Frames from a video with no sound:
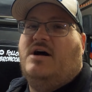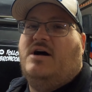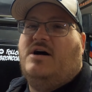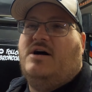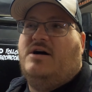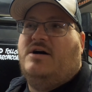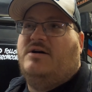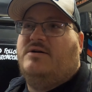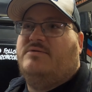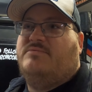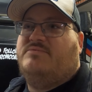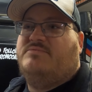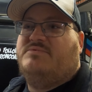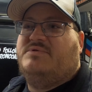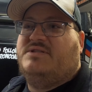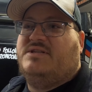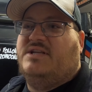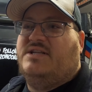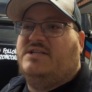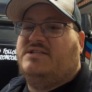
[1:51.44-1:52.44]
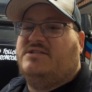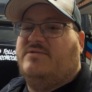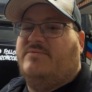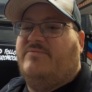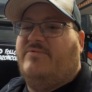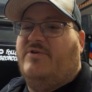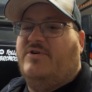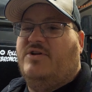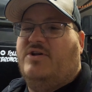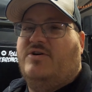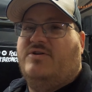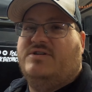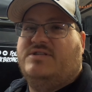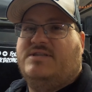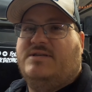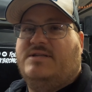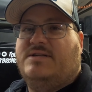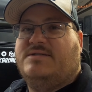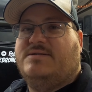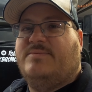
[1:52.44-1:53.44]
uh, send us some photos,
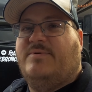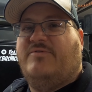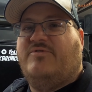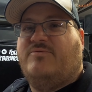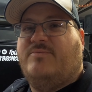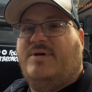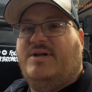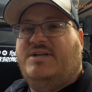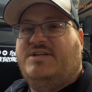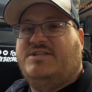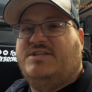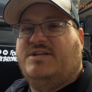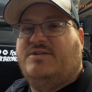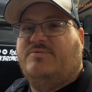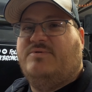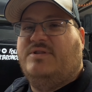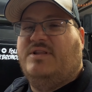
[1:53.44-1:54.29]
send us some information.